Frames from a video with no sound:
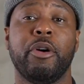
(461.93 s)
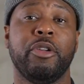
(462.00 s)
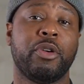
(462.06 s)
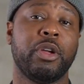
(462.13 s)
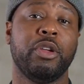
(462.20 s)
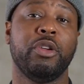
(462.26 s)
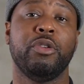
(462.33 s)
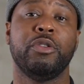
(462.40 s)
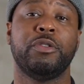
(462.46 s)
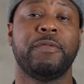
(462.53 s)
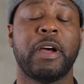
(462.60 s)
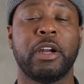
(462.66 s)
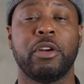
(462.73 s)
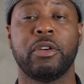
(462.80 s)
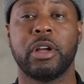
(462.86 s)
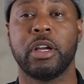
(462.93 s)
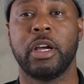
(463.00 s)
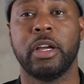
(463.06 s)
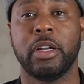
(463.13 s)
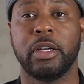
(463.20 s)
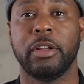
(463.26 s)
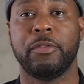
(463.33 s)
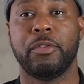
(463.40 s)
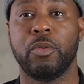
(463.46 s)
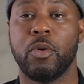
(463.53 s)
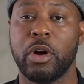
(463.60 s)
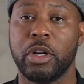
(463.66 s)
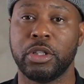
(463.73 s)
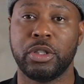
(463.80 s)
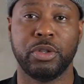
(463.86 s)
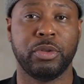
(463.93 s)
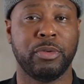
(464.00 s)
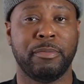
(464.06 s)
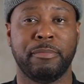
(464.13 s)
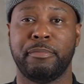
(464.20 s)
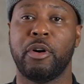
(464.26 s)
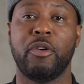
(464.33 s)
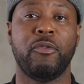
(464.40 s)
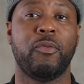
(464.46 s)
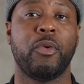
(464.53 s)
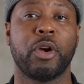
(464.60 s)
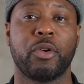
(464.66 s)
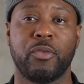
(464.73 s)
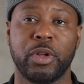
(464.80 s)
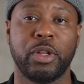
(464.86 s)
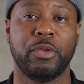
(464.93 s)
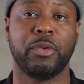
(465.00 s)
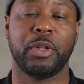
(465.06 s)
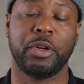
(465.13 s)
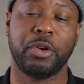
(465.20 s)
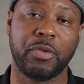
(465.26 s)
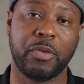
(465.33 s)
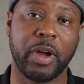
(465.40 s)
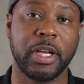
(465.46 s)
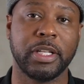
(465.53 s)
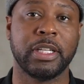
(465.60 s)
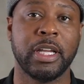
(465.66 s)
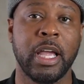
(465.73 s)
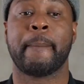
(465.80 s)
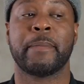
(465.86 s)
You can use Final Cut if you want to. Both work really, really great.